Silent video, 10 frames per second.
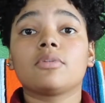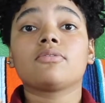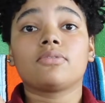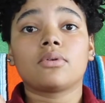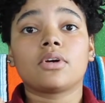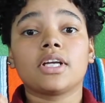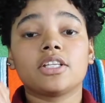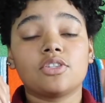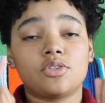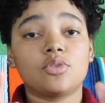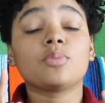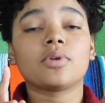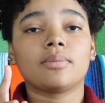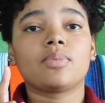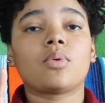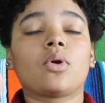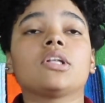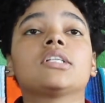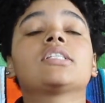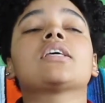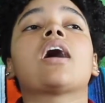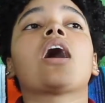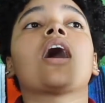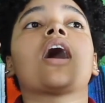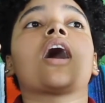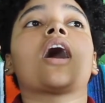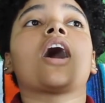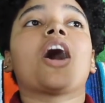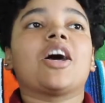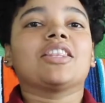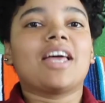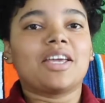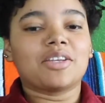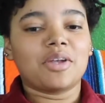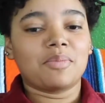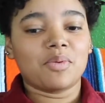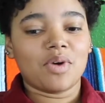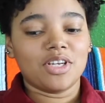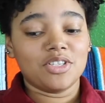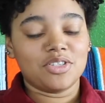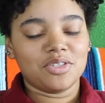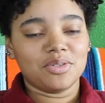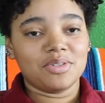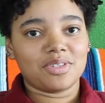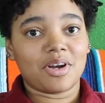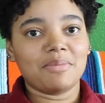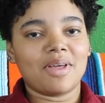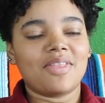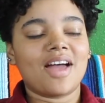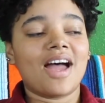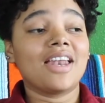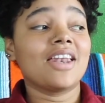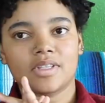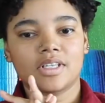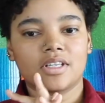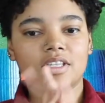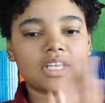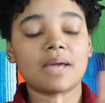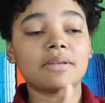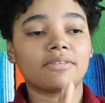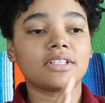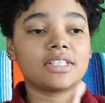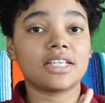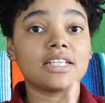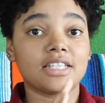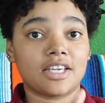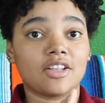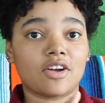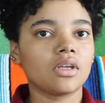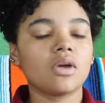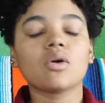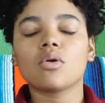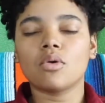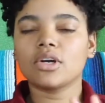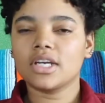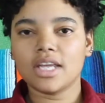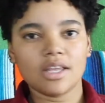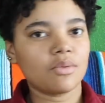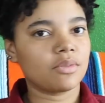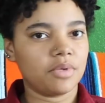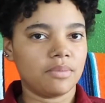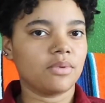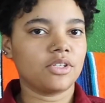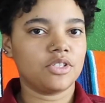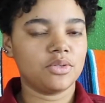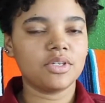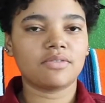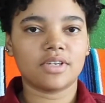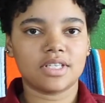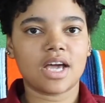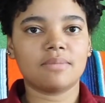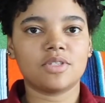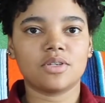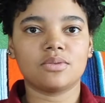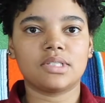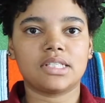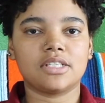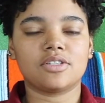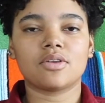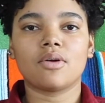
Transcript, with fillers: four is super important, unlike number one and two, sorry about that. The time difference is killer. Coordinating with people in two different time zones is